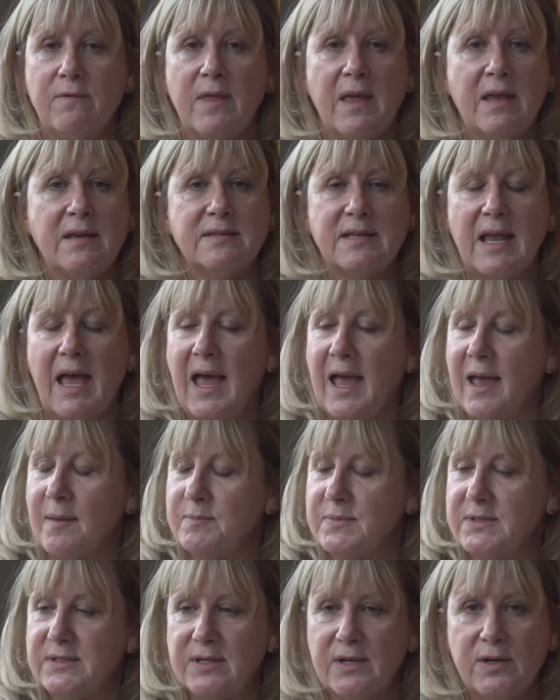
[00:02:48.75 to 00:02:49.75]
there's
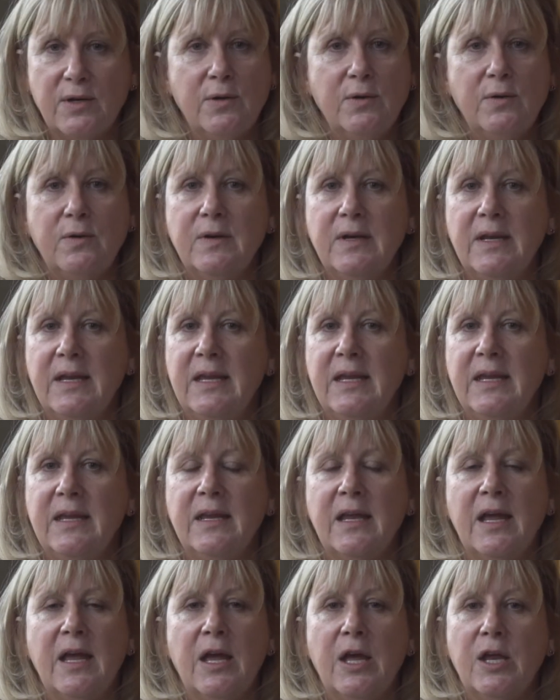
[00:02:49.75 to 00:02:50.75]
absolutely
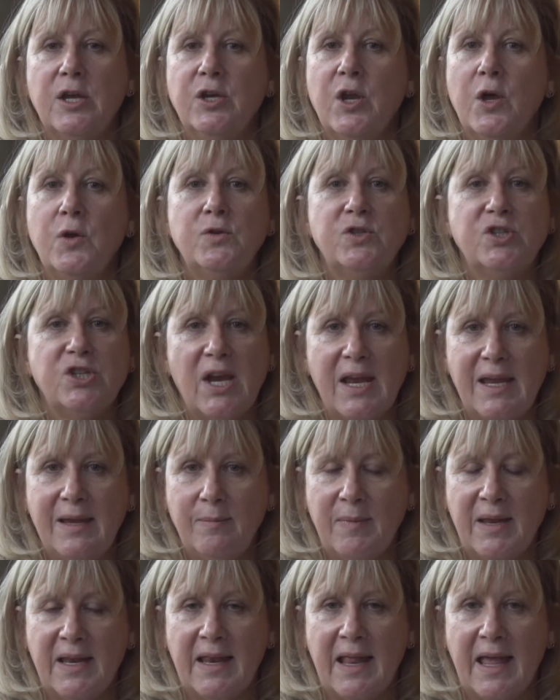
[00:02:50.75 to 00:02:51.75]
no
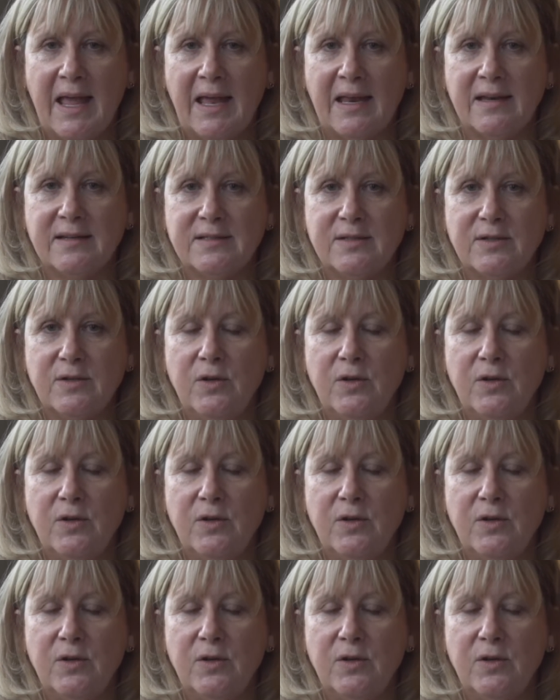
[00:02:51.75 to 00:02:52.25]
shame in that.